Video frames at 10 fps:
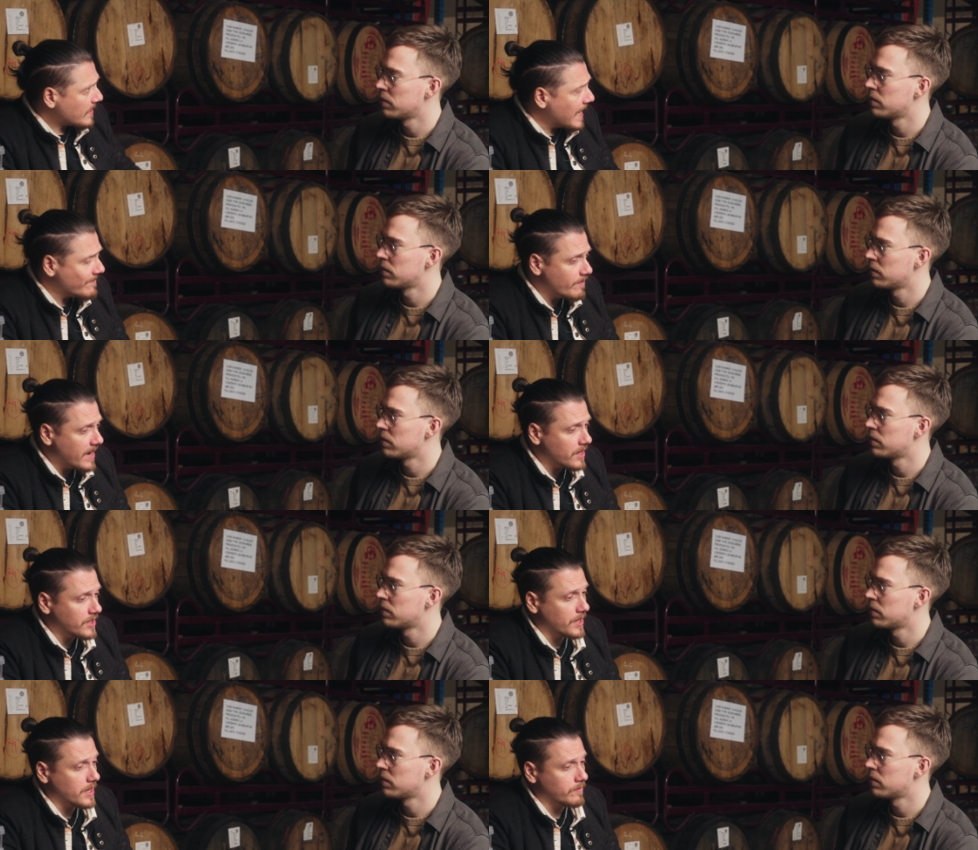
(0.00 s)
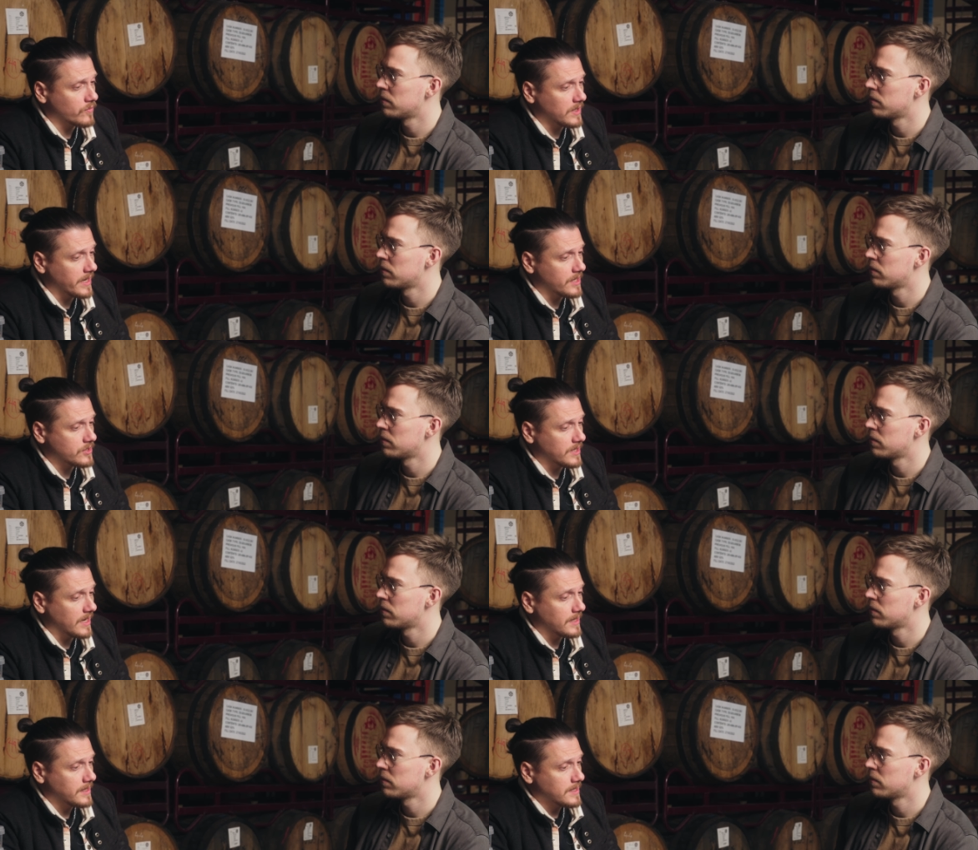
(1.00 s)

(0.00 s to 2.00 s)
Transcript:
Speaker 1: have a better income related to that.